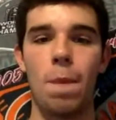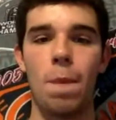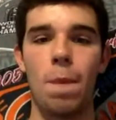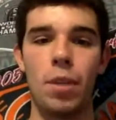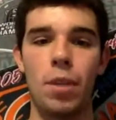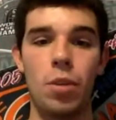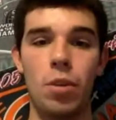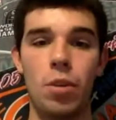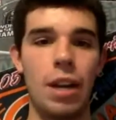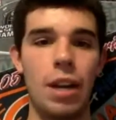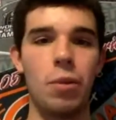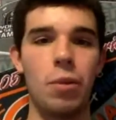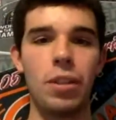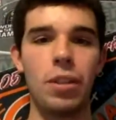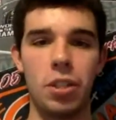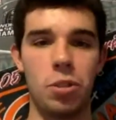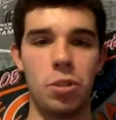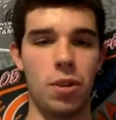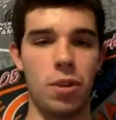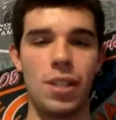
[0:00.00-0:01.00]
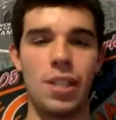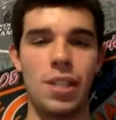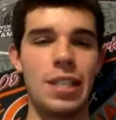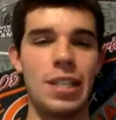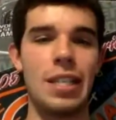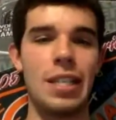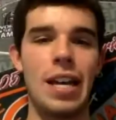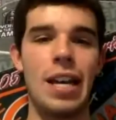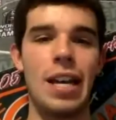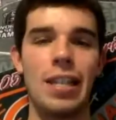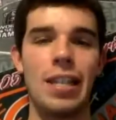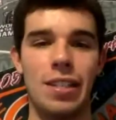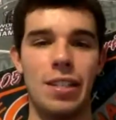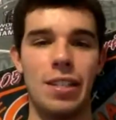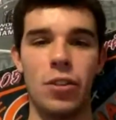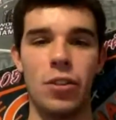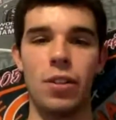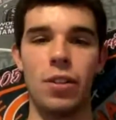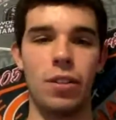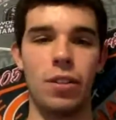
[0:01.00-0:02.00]
But you can never really trust these guys
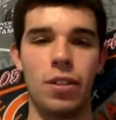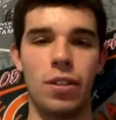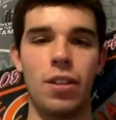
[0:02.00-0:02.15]
until